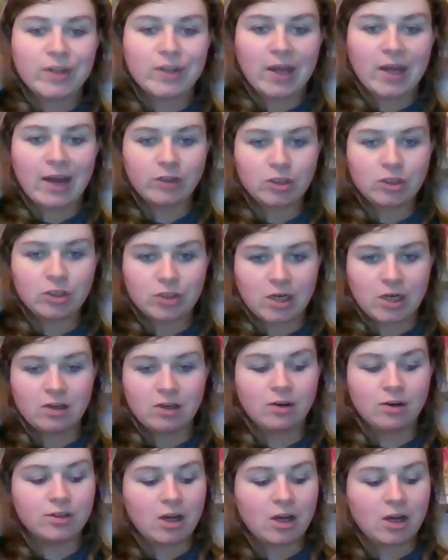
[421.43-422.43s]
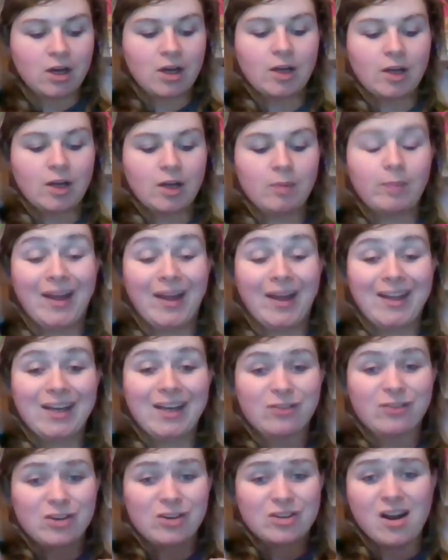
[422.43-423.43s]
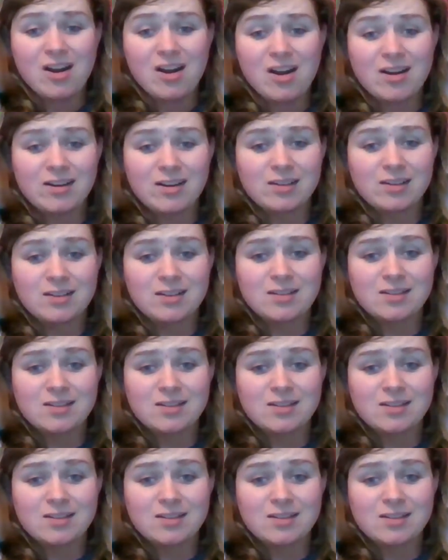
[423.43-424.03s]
have to train your dog, but if your dog